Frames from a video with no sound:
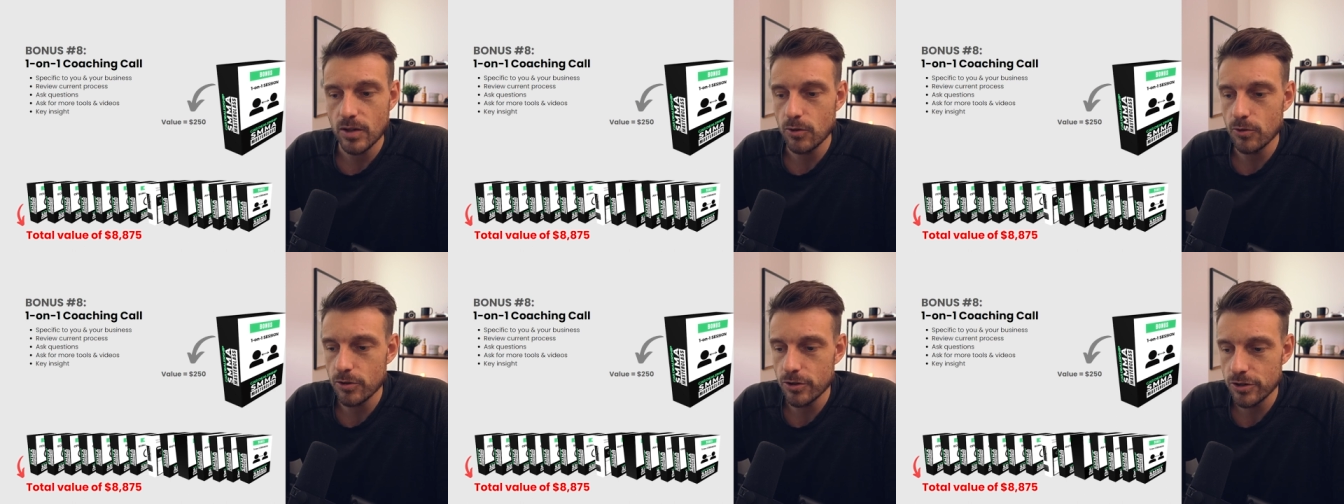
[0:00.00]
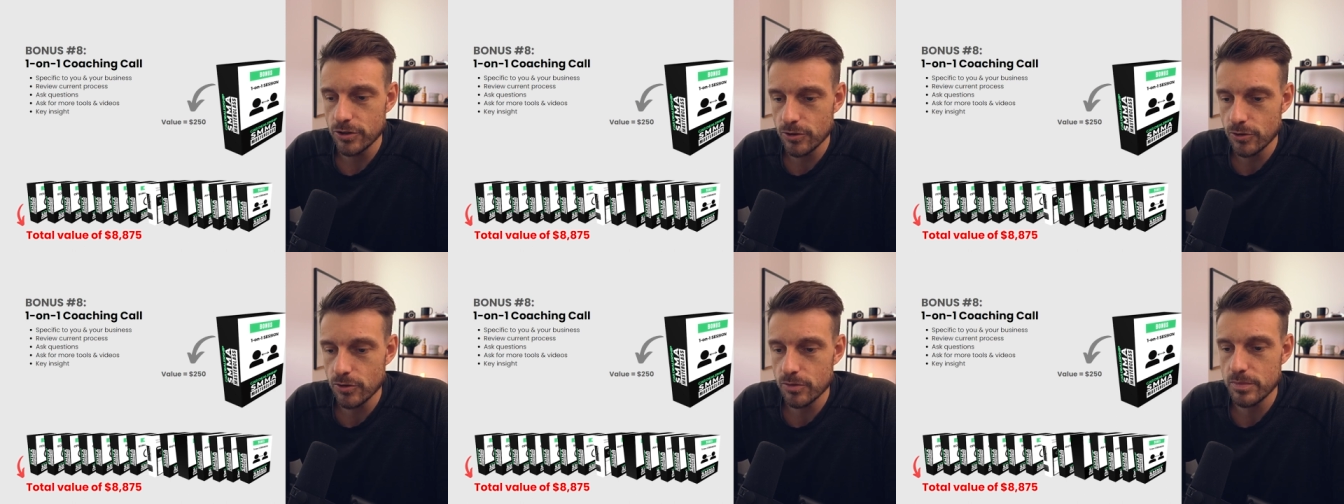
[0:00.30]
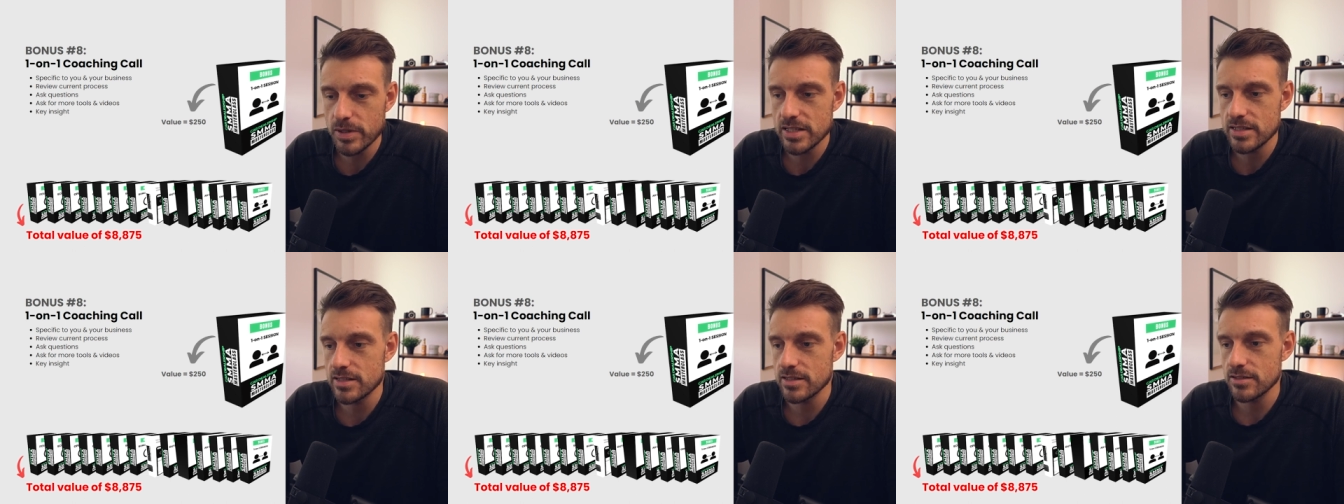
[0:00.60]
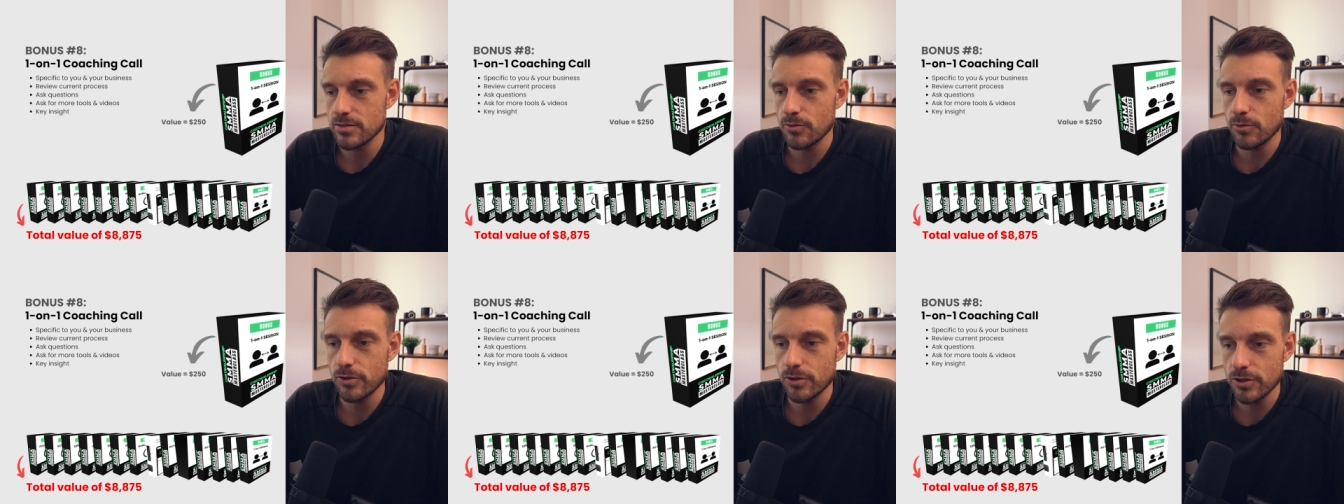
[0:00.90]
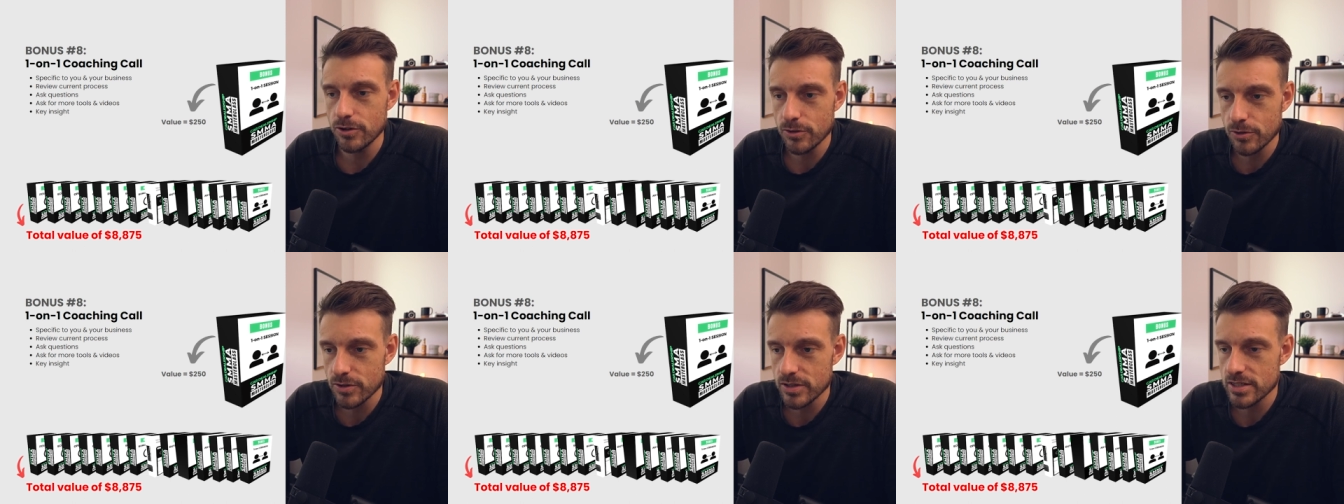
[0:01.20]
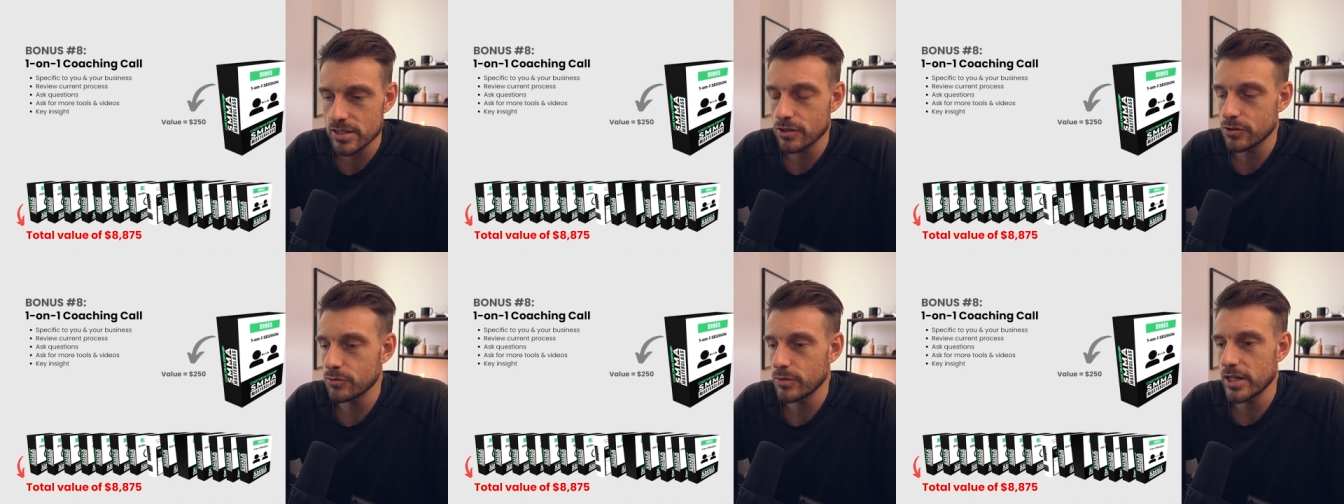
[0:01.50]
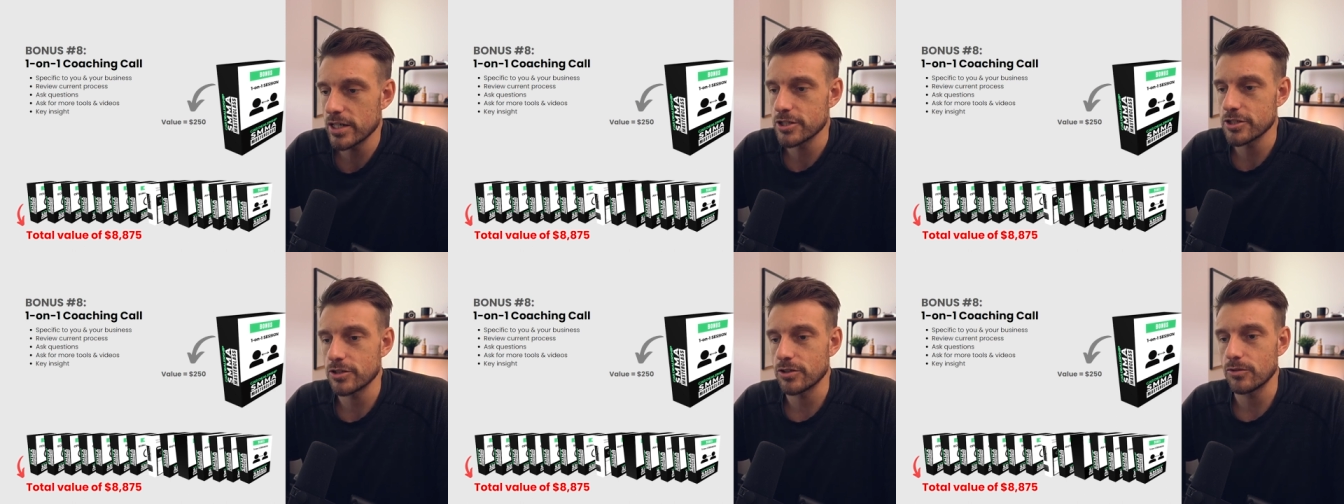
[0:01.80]
or your business or your
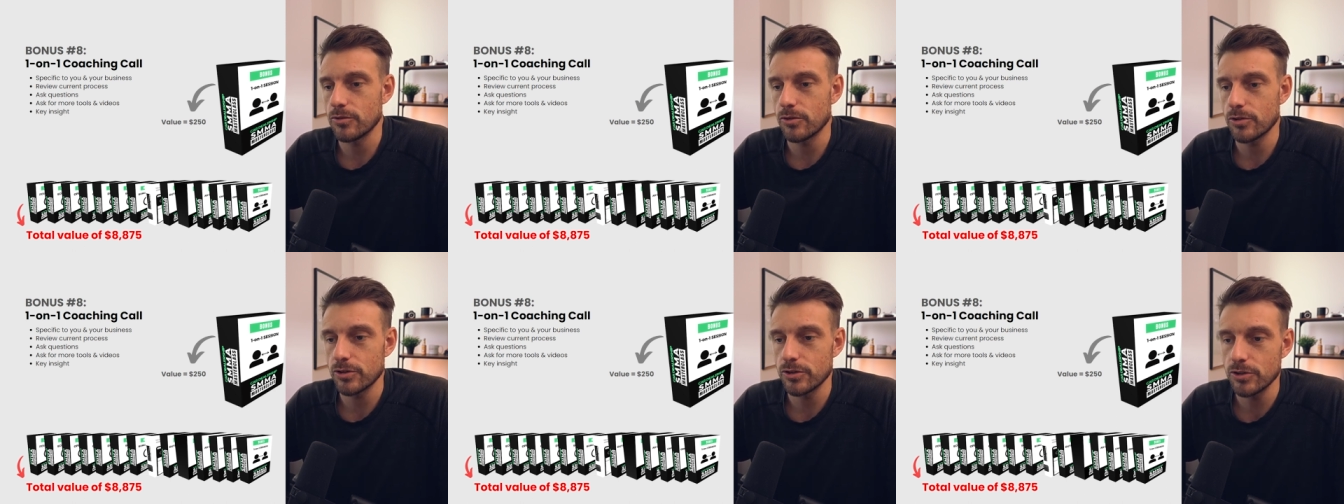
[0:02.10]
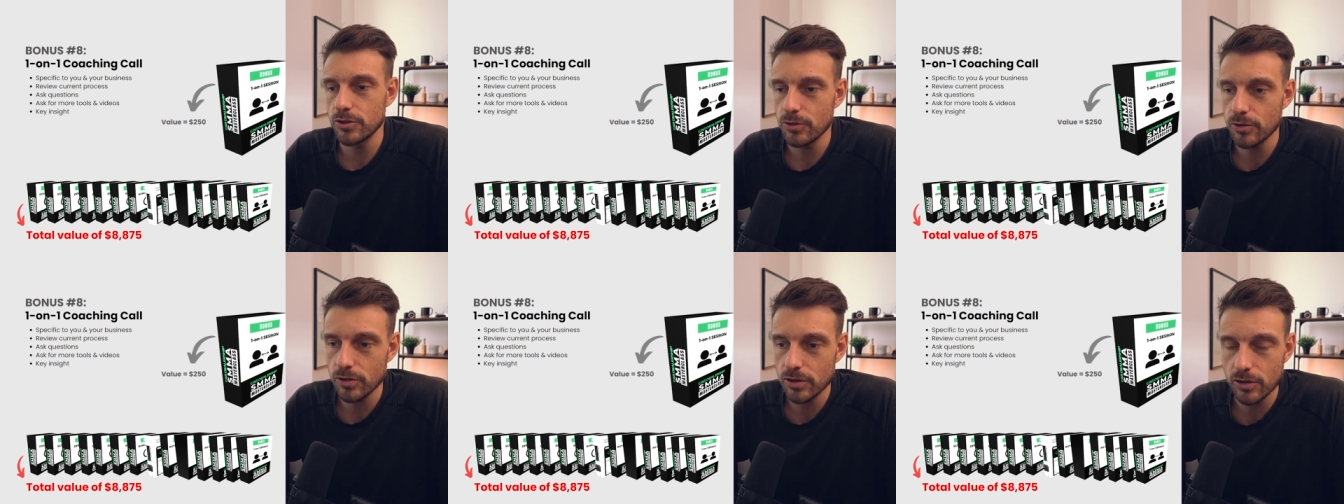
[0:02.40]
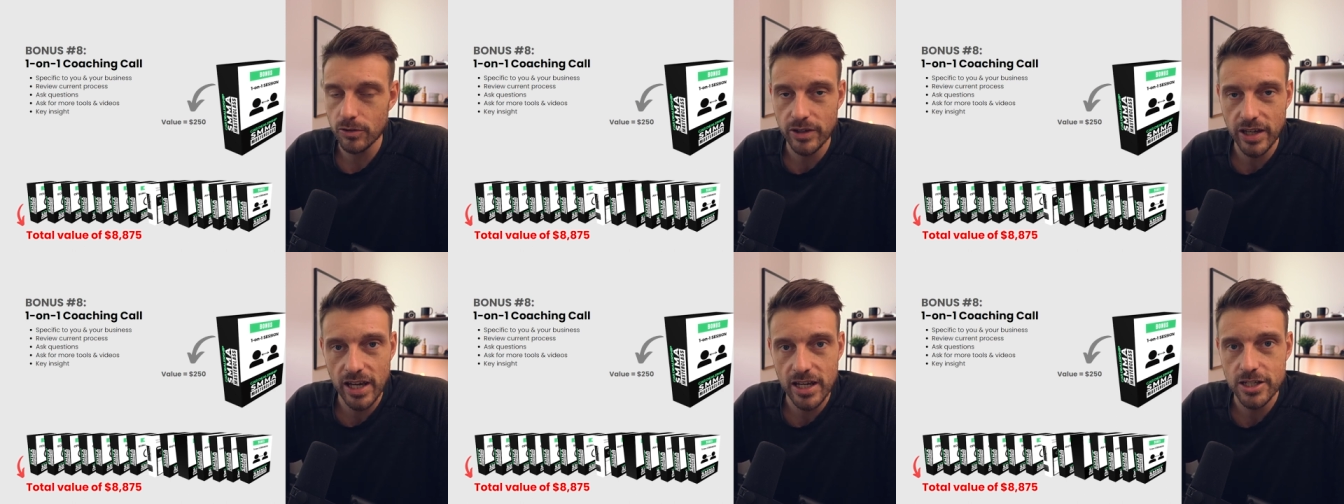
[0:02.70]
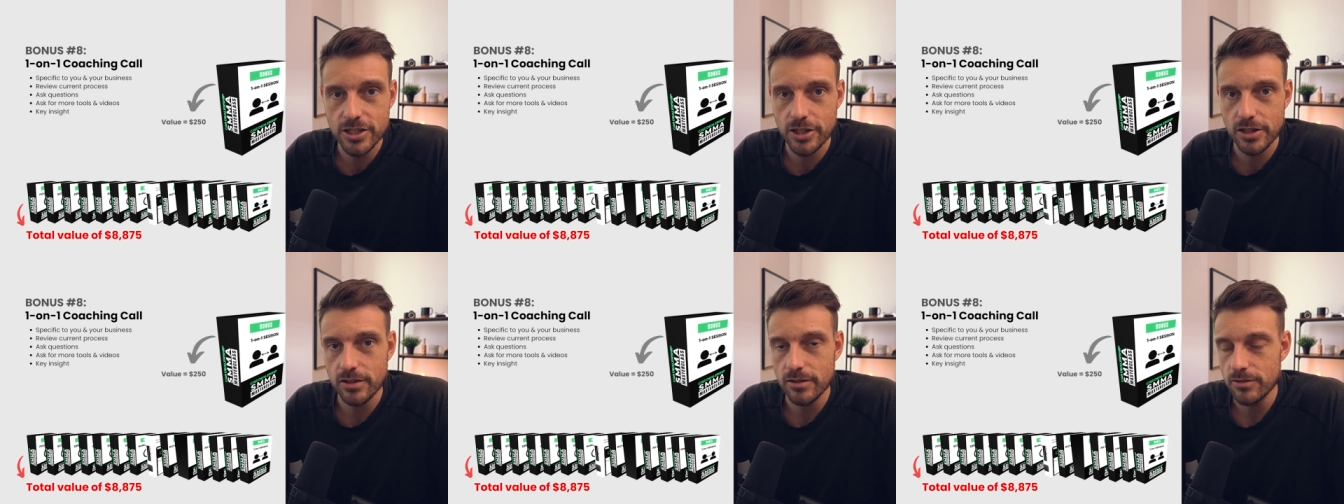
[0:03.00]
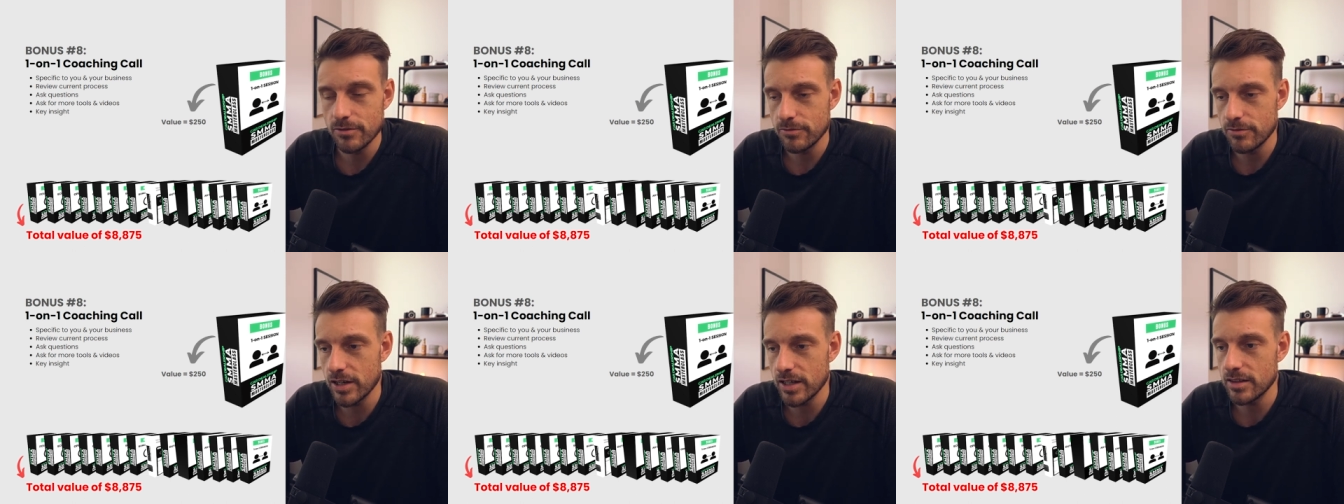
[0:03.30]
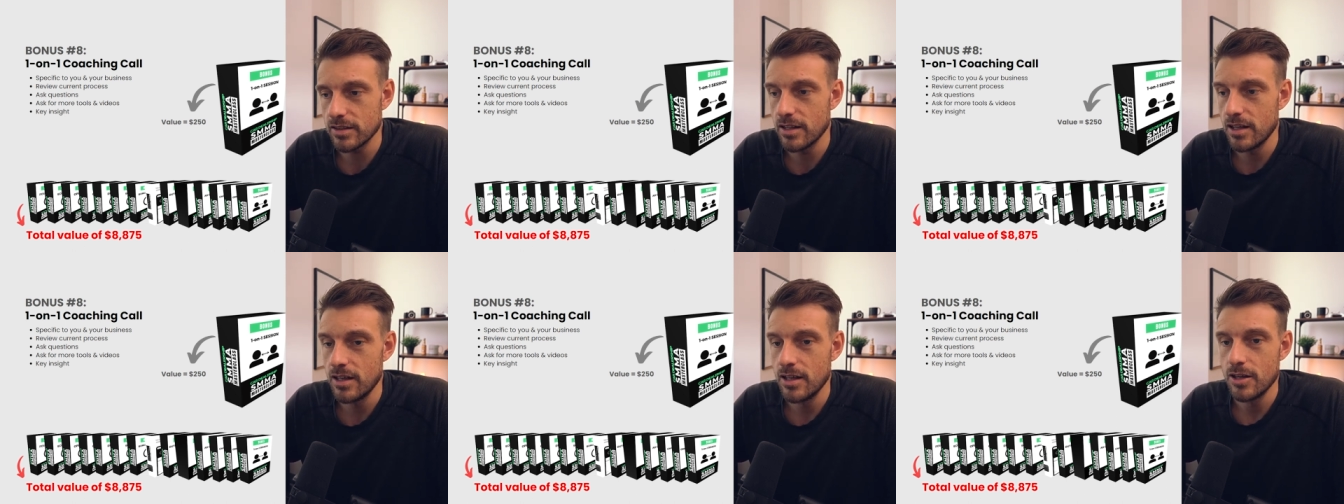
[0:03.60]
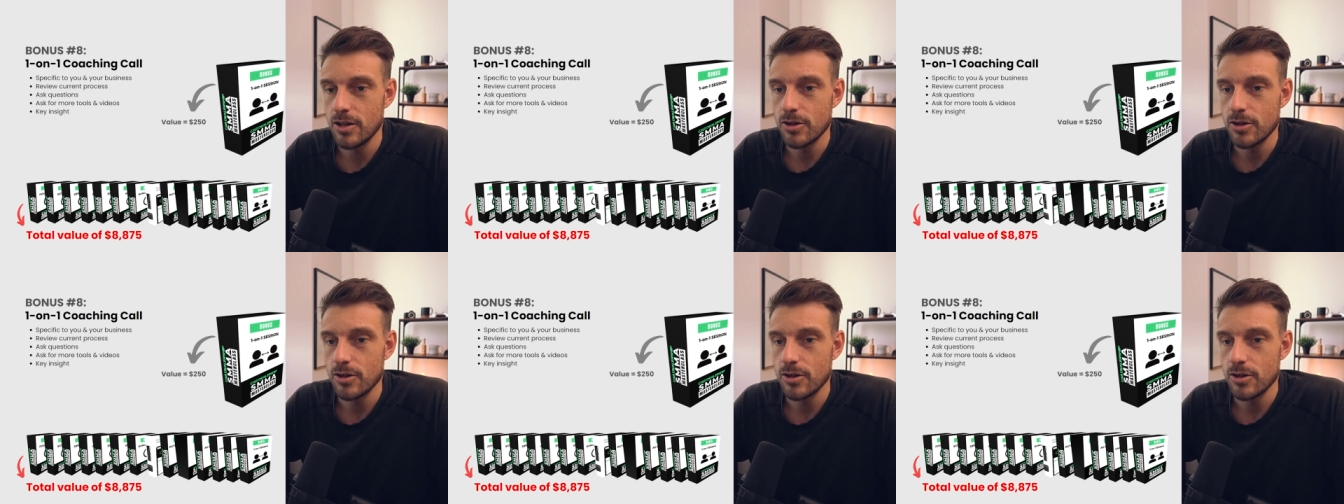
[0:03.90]
situation or your location, right?